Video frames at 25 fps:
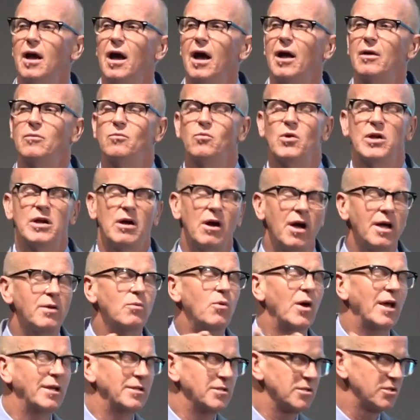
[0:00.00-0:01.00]
And when I
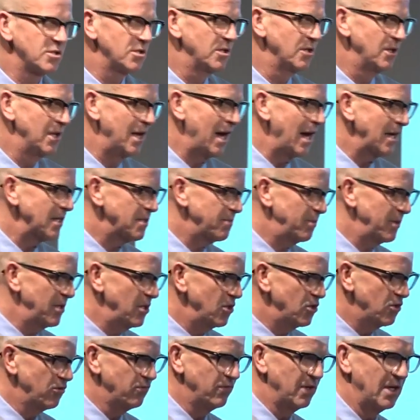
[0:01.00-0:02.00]
went to the
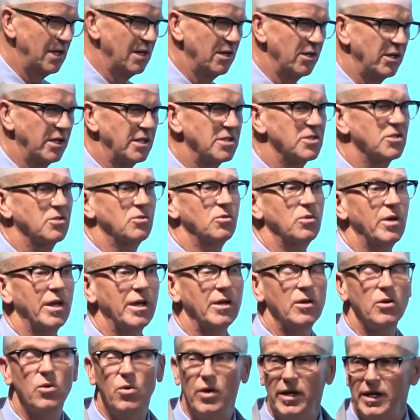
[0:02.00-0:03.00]
Expeditionary Learning School
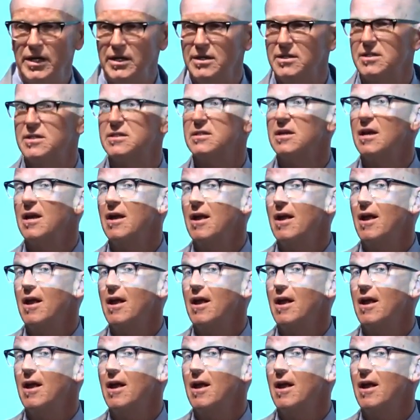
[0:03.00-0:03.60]
in Queens,